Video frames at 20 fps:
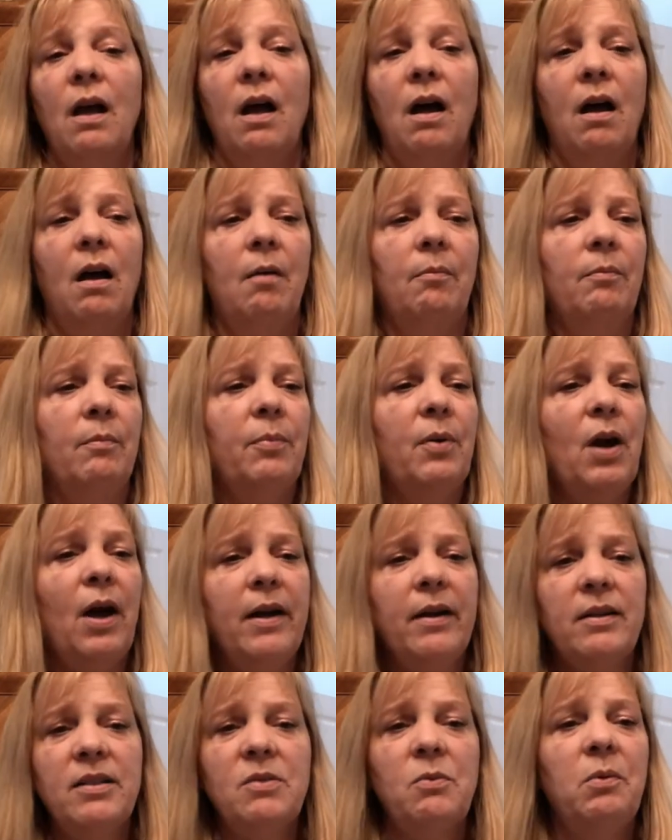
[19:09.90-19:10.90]
Um,
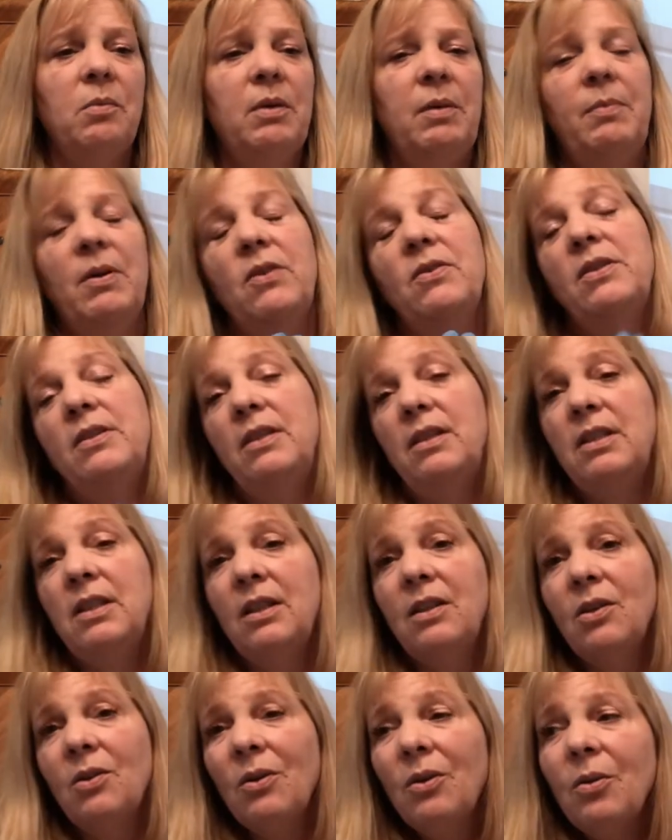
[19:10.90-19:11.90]
products will be posted to
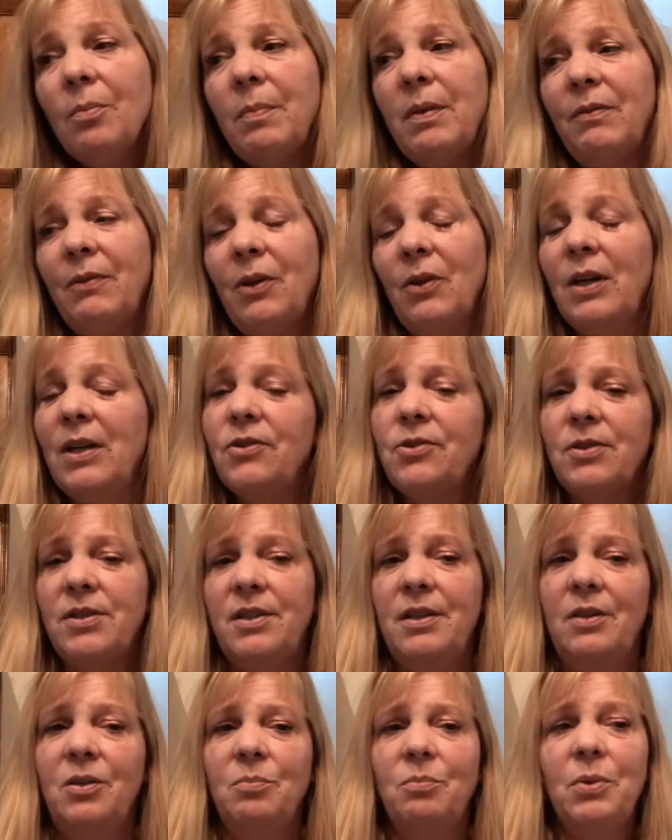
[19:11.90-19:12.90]
the group if you're
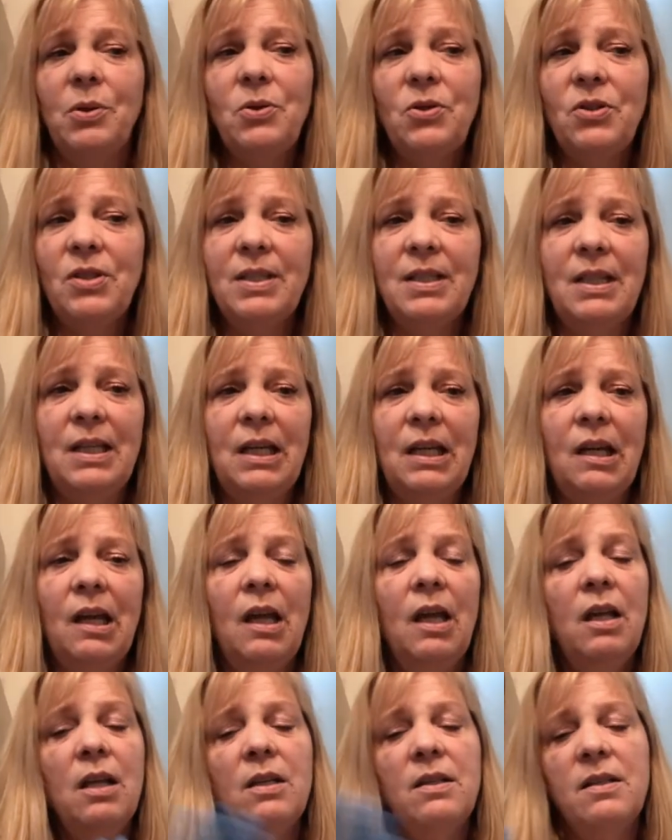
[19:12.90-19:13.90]
interested in purchasing.
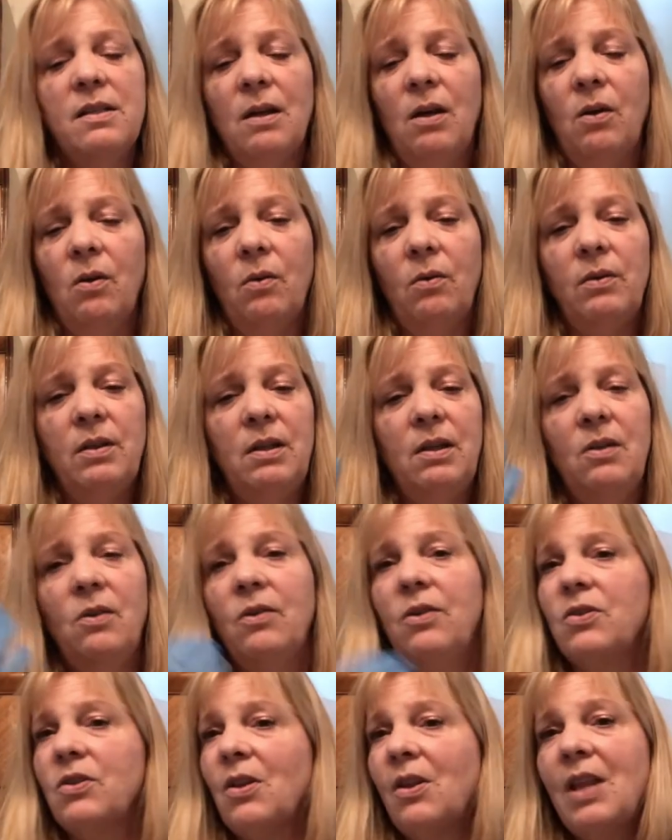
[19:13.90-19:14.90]
So, you know,
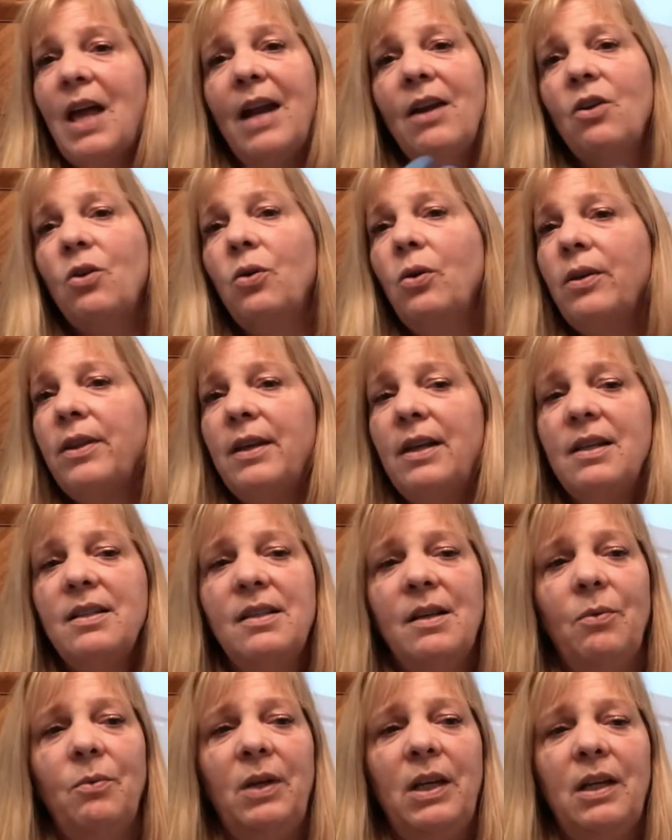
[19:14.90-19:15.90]
there's a lot of cool things
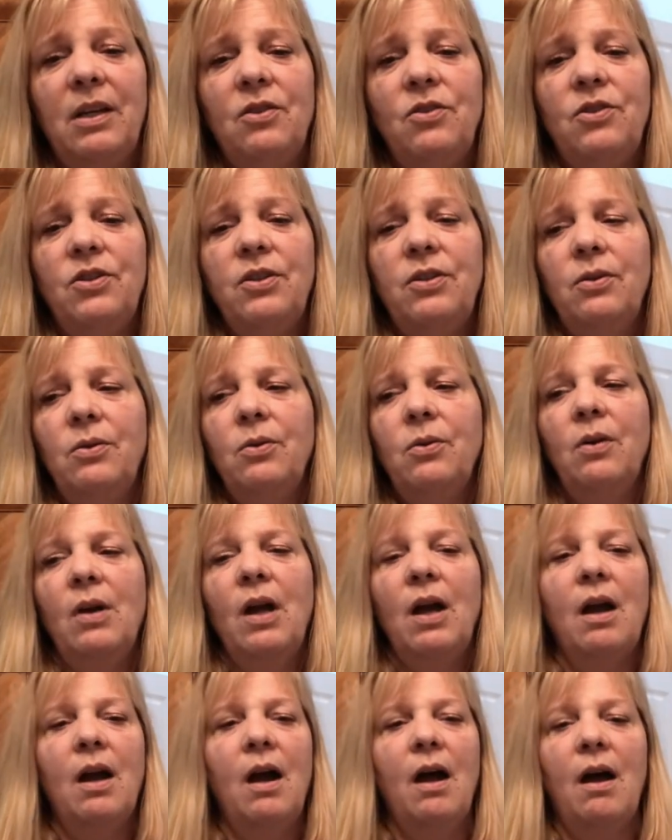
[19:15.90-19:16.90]
that we can do
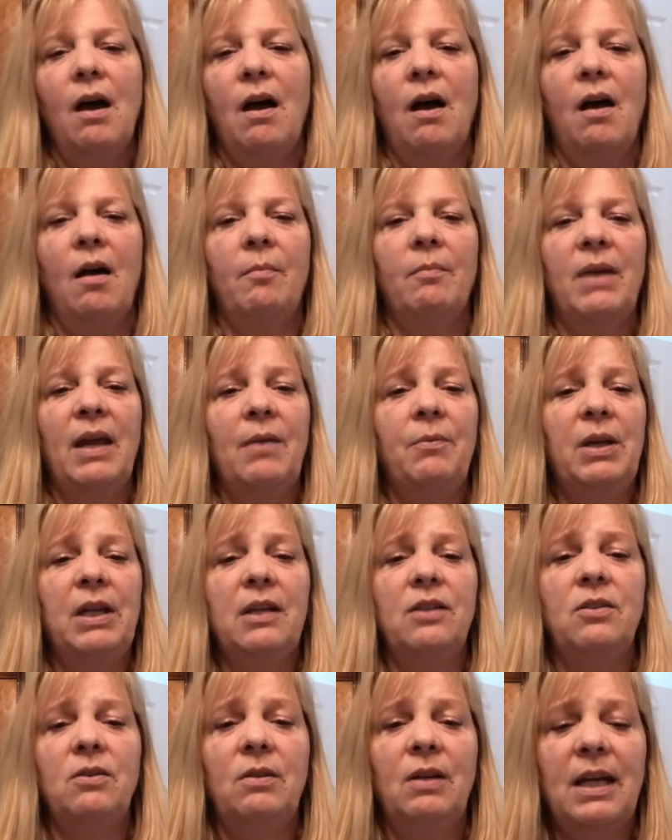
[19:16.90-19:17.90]
um, and we
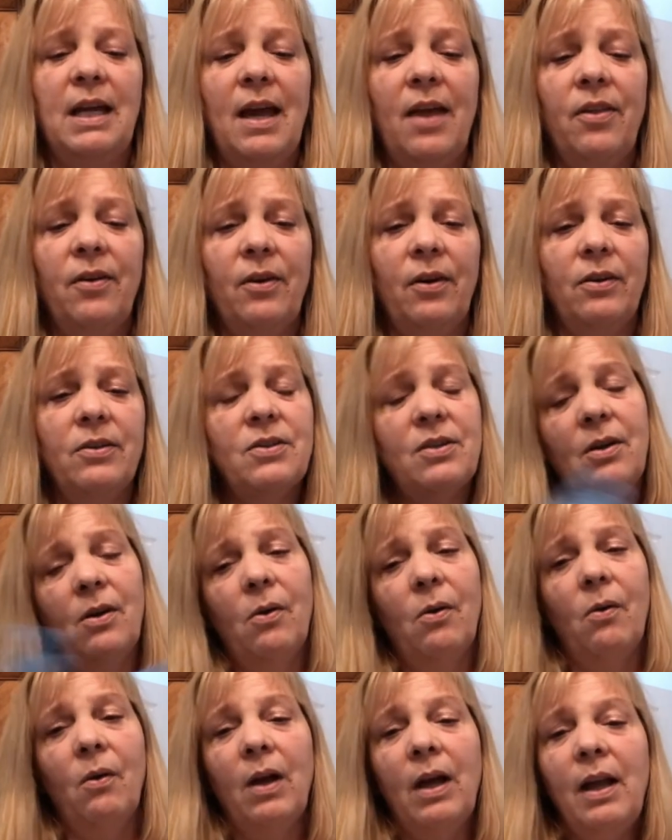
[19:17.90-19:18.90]
can do together.
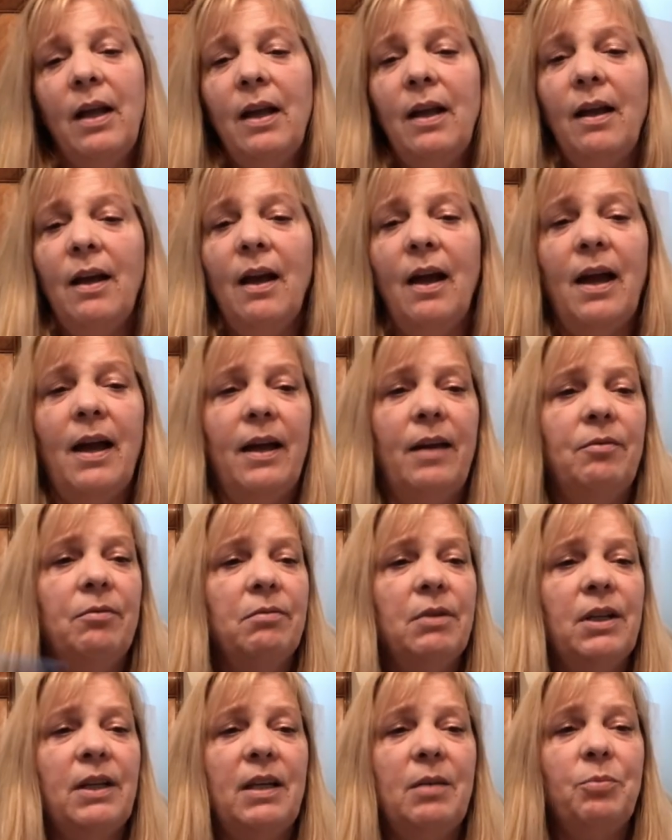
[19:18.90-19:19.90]
So I
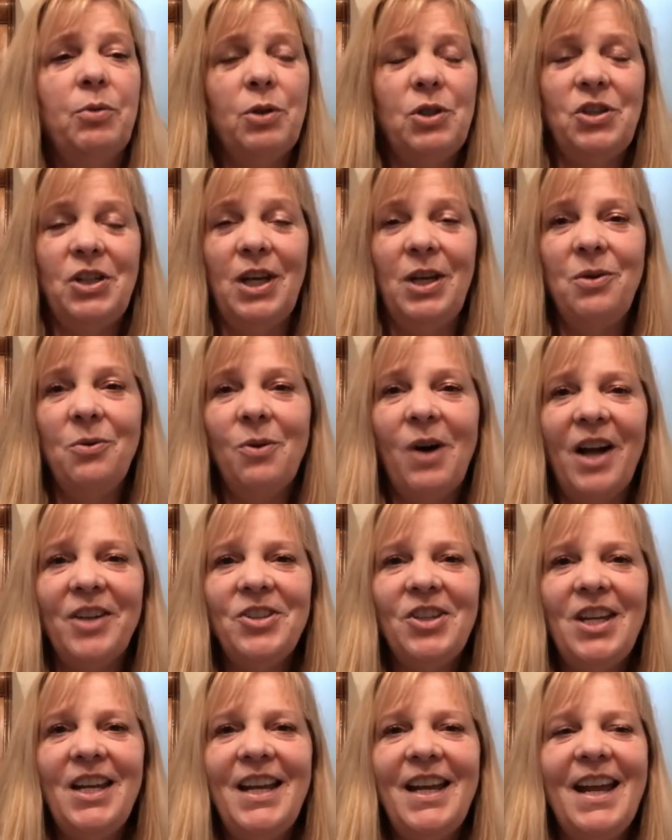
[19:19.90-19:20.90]
really appreciate you
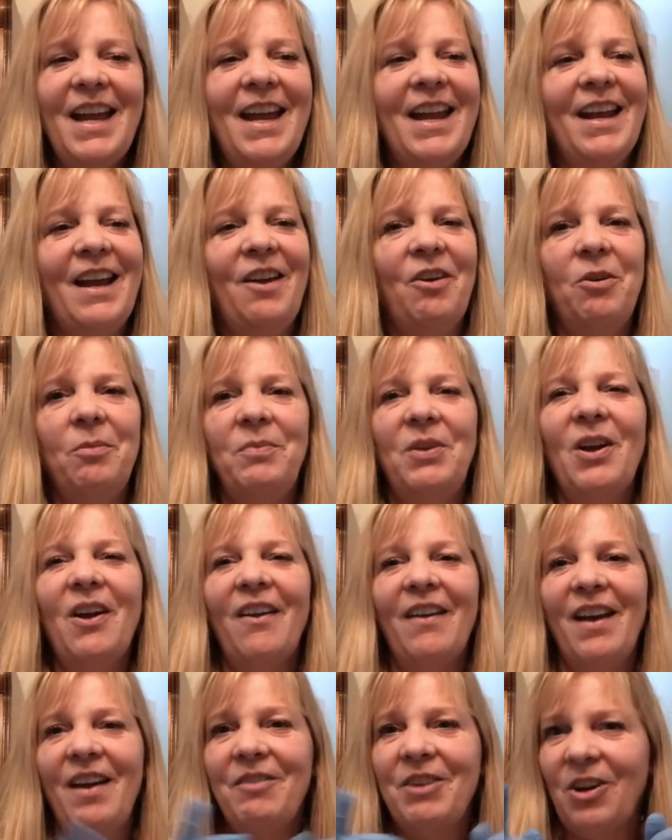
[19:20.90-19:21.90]
watching and I hope you all
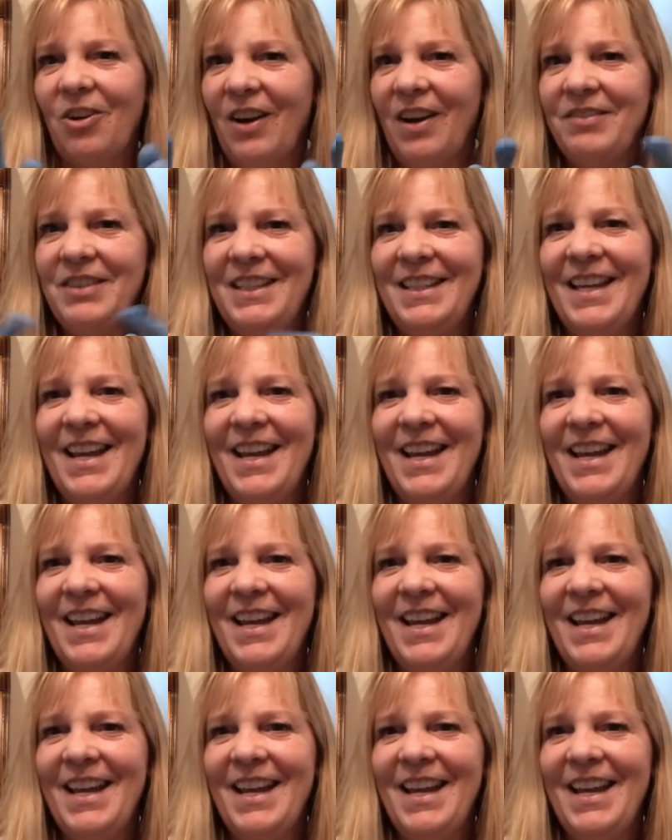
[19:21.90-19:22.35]
have a crafty